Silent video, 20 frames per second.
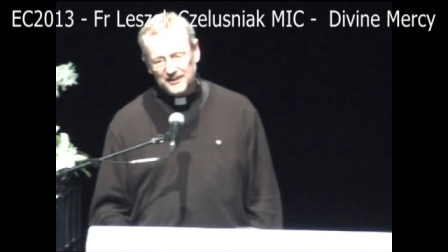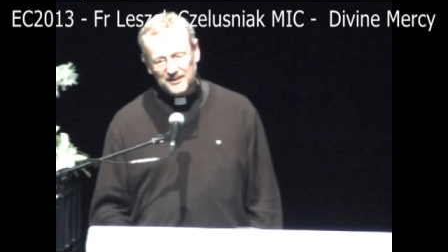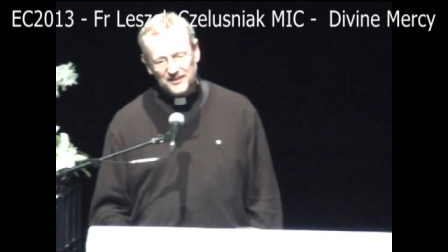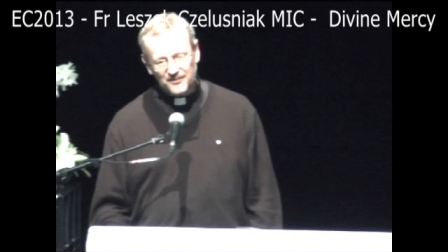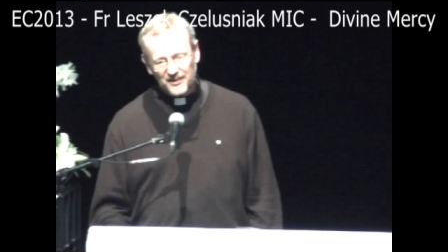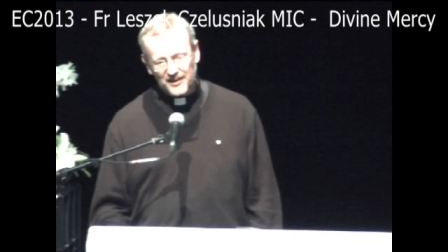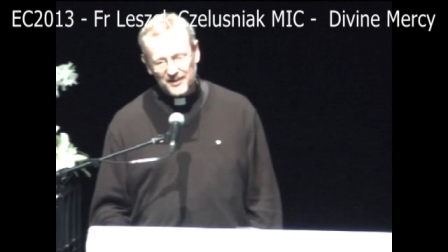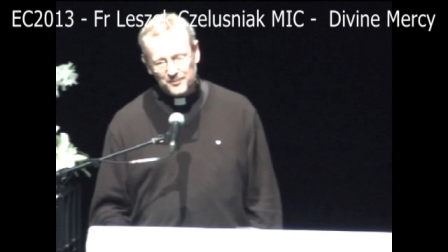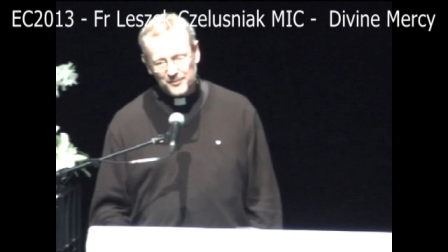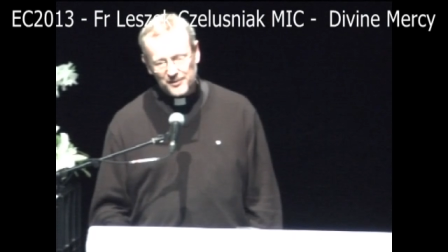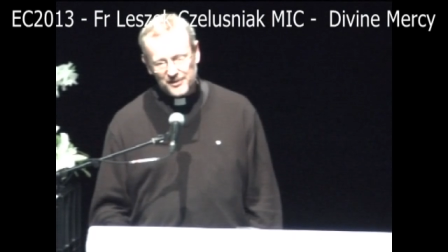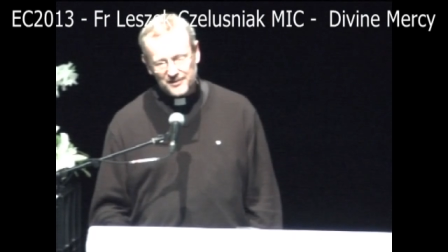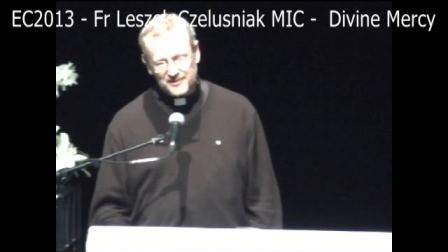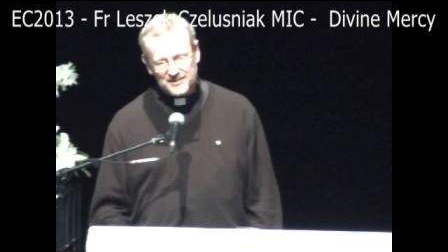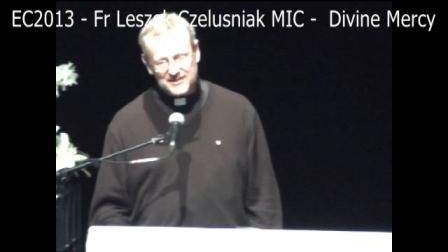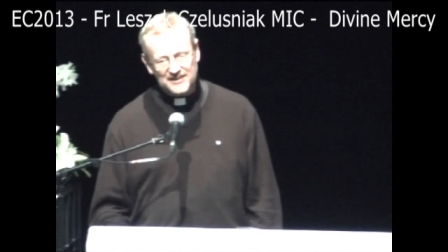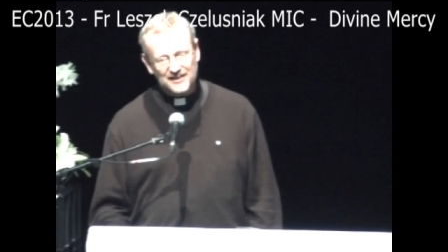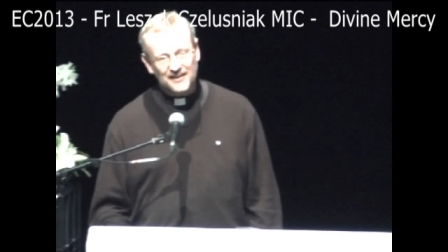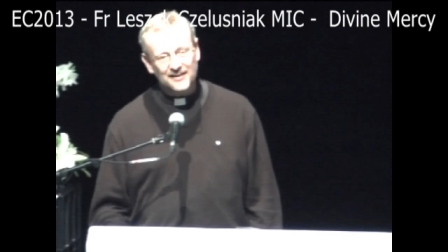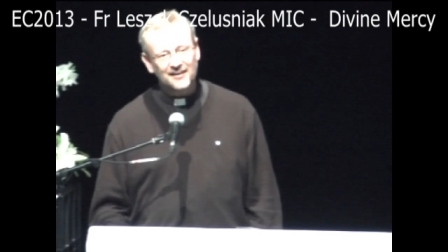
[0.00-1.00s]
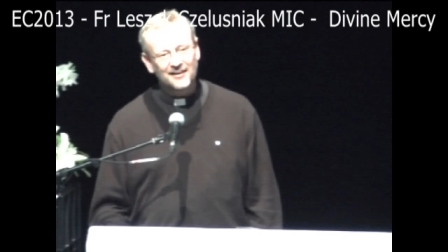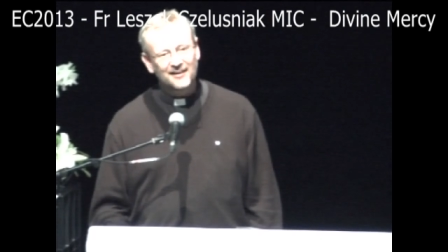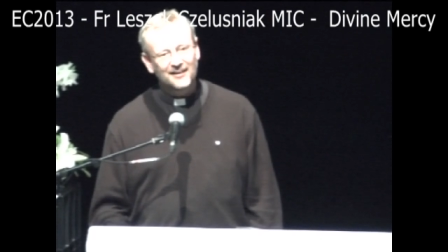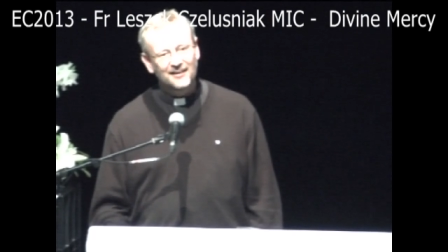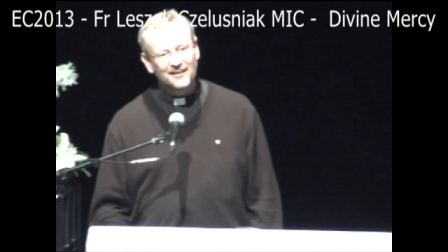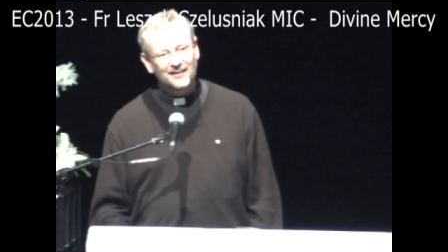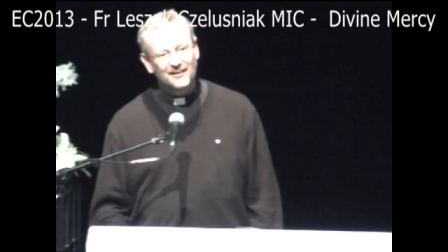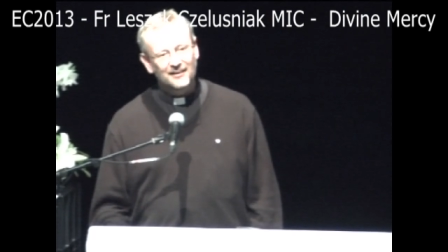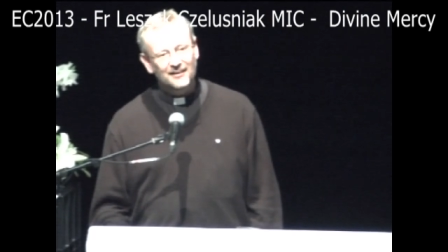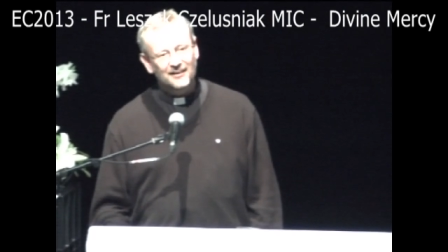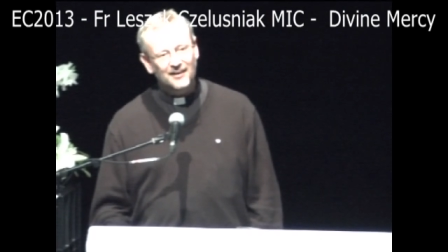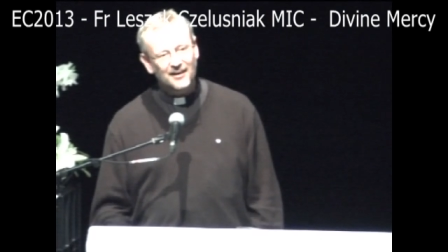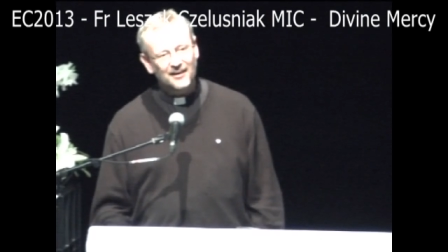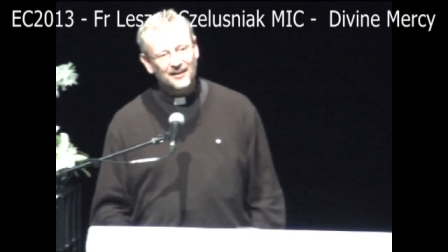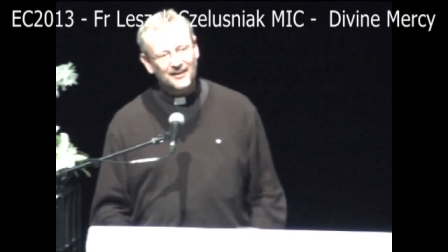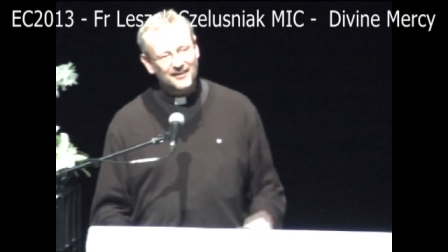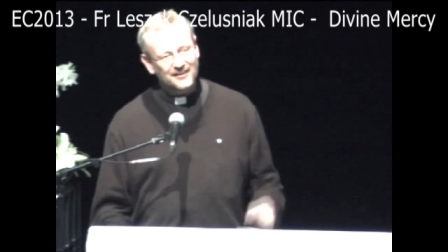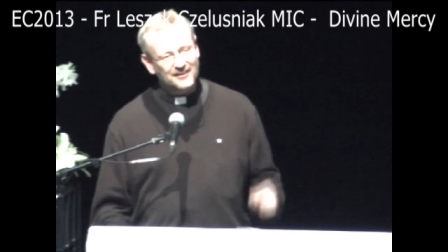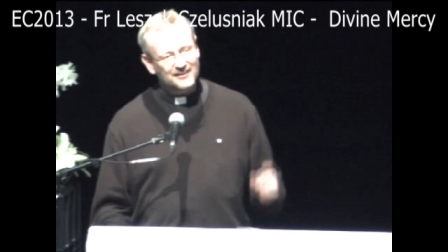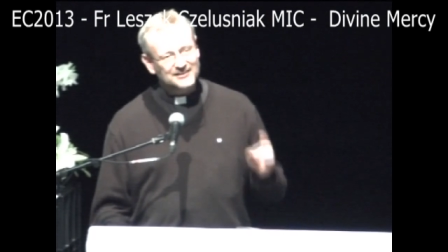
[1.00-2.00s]
Divine Mercy.
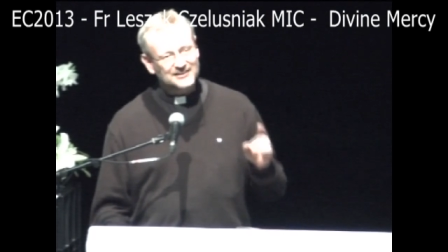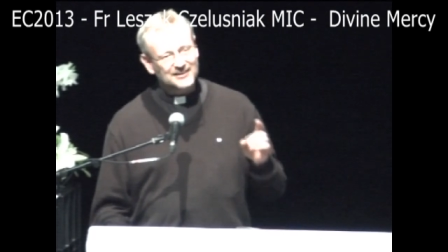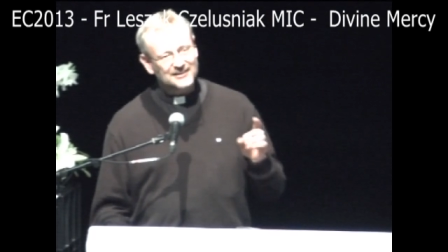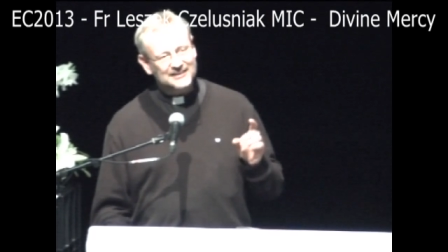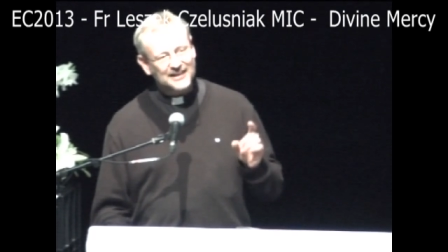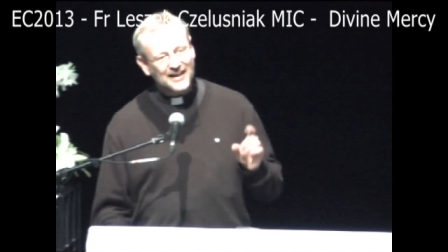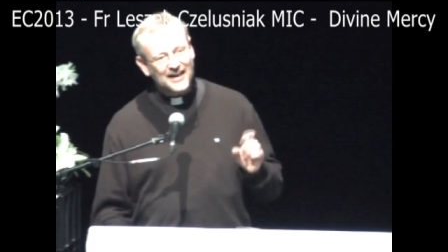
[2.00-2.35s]
I just